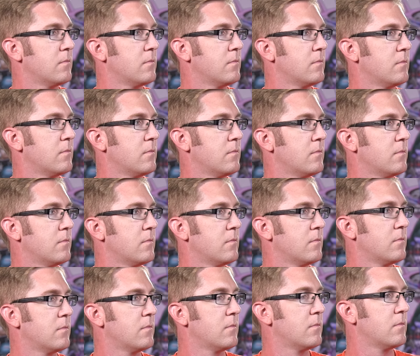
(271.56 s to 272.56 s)

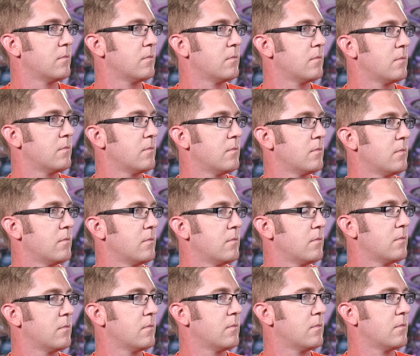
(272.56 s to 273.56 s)

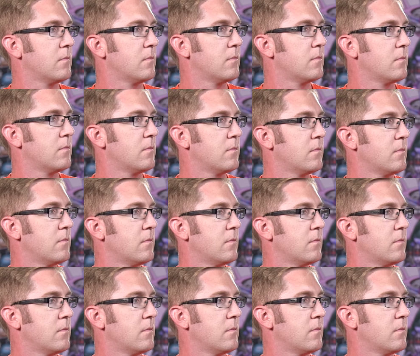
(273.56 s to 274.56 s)

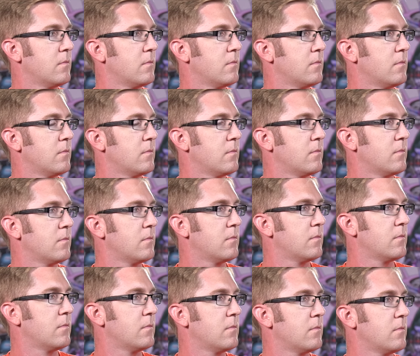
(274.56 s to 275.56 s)

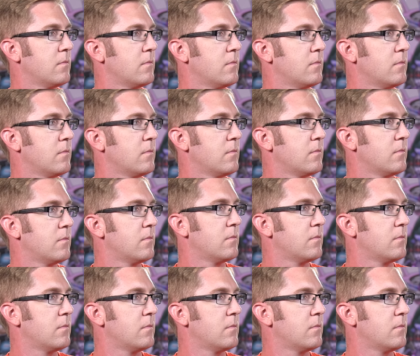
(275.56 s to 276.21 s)
This person isn't speaking.